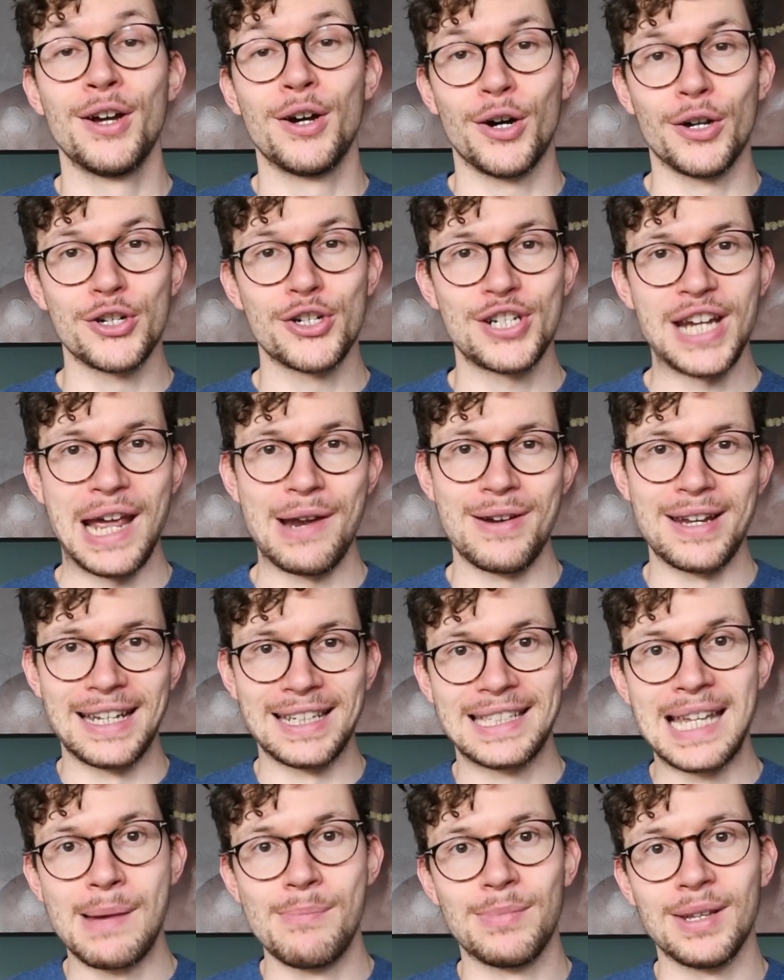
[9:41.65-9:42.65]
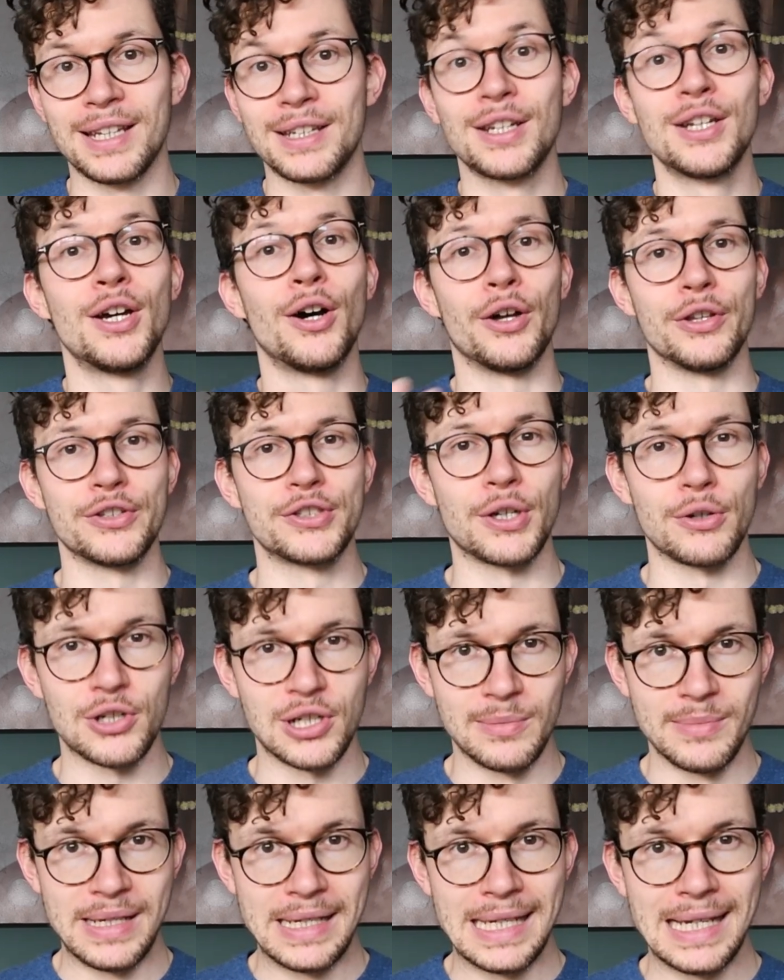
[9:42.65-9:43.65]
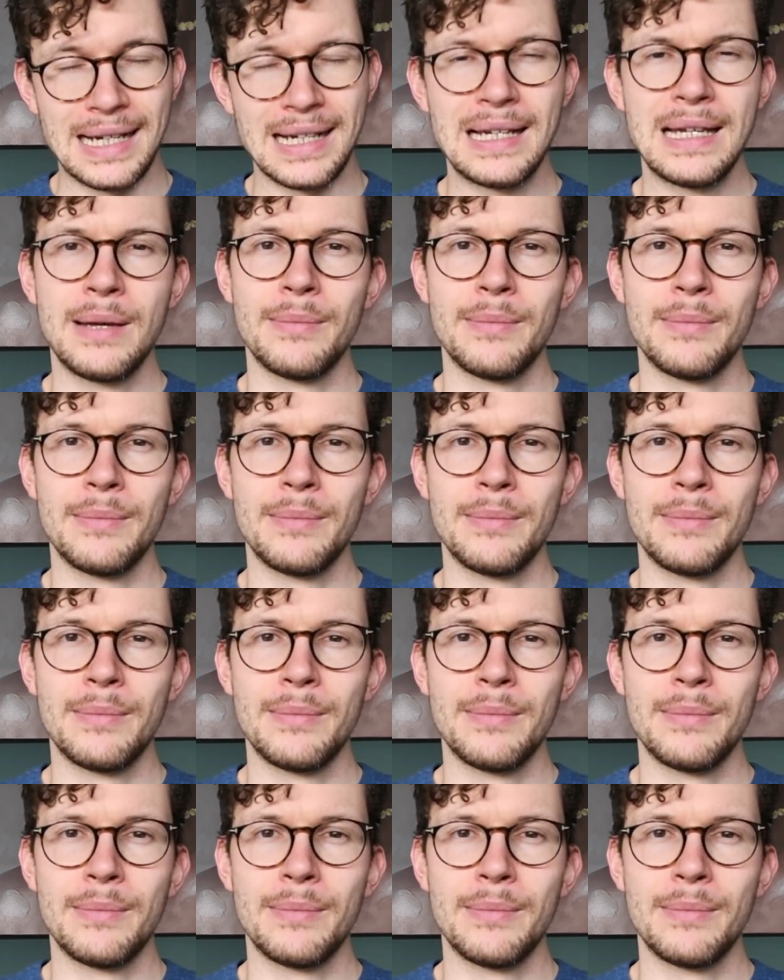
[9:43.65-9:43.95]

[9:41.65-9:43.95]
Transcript: on sharing a template on social media,